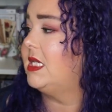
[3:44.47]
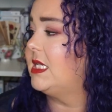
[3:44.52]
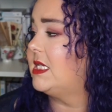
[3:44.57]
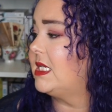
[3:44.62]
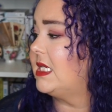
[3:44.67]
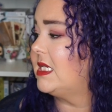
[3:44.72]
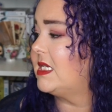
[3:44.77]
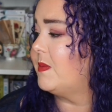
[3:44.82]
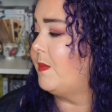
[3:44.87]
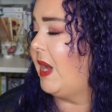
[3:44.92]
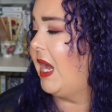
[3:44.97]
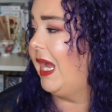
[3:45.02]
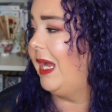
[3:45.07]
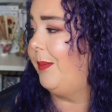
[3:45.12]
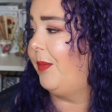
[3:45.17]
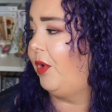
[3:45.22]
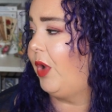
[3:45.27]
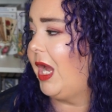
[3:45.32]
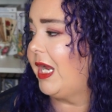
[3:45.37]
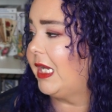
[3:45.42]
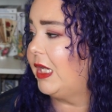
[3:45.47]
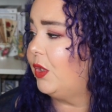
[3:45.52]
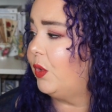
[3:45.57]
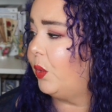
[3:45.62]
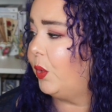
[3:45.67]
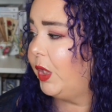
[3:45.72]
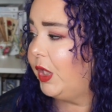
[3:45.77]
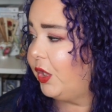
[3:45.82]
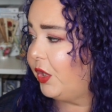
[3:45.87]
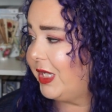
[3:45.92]
This is my Moroccan
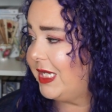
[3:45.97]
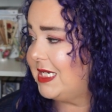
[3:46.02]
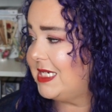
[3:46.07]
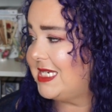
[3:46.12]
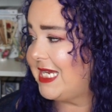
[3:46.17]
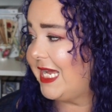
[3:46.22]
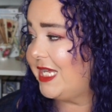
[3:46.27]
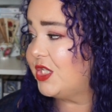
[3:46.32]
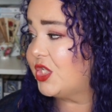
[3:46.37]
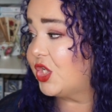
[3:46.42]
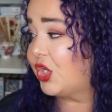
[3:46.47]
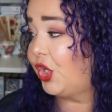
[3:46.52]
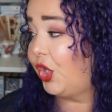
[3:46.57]
Oil Intense